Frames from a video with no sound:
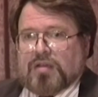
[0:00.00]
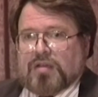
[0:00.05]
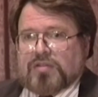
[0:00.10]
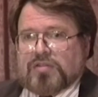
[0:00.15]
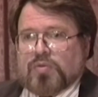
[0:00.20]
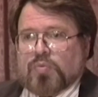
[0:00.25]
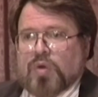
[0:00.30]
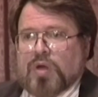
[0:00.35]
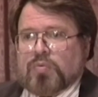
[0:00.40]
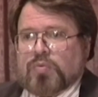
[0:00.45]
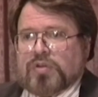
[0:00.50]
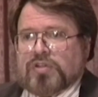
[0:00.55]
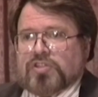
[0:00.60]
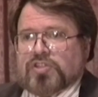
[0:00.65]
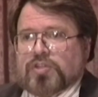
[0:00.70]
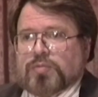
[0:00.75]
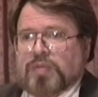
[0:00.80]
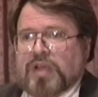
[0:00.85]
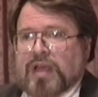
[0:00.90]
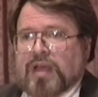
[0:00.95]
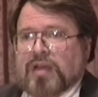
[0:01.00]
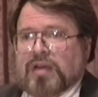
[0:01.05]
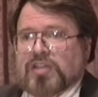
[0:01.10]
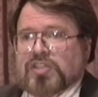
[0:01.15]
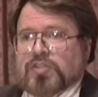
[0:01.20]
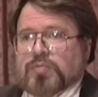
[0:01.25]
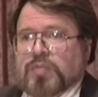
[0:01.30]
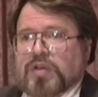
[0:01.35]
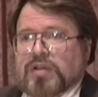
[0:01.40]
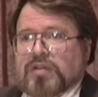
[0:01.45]
So what would Japan
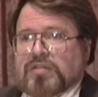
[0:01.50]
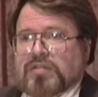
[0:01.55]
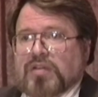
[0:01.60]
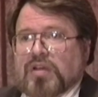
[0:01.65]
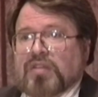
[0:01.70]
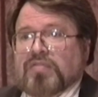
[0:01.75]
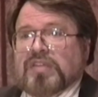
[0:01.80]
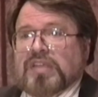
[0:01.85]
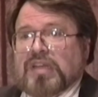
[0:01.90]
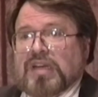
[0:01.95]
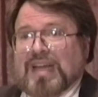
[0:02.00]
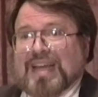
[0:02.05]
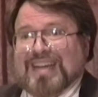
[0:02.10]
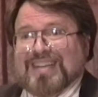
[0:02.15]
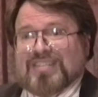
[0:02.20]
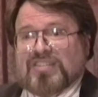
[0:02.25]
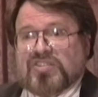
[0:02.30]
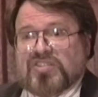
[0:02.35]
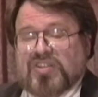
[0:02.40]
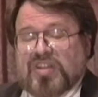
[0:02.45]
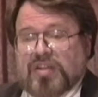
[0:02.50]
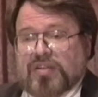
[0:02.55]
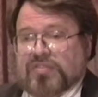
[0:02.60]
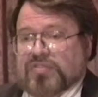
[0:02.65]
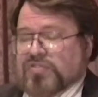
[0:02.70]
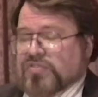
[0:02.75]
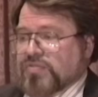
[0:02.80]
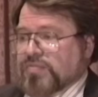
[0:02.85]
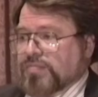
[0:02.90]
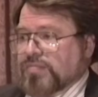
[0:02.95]
expect of the United
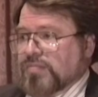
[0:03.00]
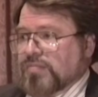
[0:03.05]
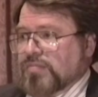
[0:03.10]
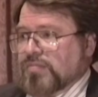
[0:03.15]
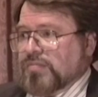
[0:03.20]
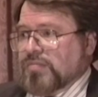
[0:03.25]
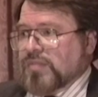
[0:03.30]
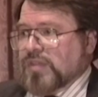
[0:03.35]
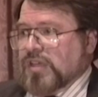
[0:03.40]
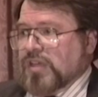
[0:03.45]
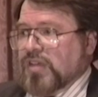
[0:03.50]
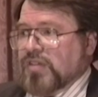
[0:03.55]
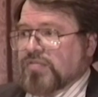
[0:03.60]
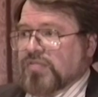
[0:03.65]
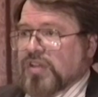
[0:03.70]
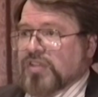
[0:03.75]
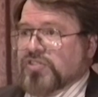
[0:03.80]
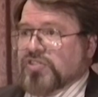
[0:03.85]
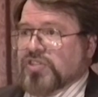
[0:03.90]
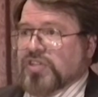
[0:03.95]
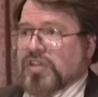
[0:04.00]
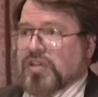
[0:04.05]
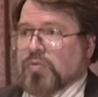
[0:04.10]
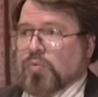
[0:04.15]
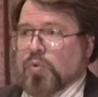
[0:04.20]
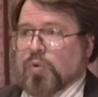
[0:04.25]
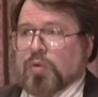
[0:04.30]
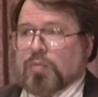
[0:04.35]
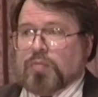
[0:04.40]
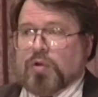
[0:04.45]
States if, let's say, a
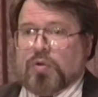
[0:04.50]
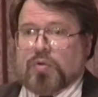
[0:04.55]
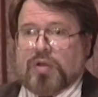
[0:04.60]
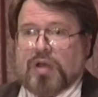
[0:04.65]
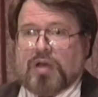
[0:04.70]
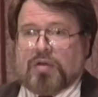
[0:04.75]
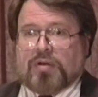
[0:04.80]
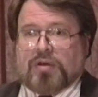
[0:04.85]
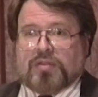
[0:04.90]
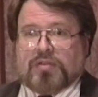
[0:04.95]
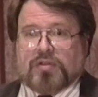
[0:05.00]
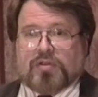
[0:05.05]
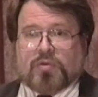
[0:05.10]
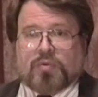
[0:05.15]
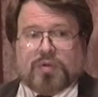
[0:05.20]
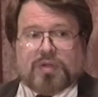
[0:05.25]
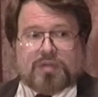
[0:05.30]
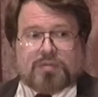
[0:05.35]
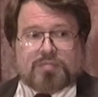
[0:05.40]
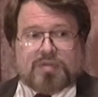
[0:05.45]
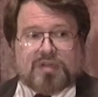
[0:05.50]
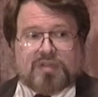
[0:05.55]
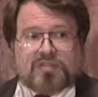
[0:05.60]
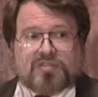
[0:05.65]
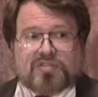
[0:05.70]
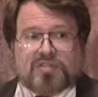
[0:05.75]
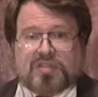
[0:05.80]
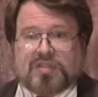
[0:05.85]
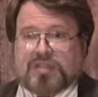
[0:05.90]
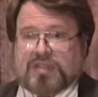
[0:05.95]
war broke out on the Korean
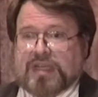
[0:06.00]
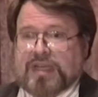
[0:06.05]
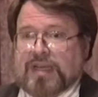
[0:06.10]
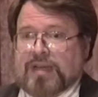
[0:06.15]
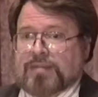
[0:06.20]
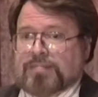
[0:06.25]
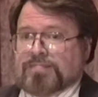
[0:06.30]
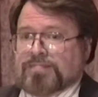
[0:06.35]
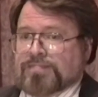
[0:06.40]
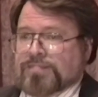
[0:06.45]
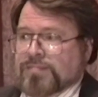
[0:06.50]
Peninsula again,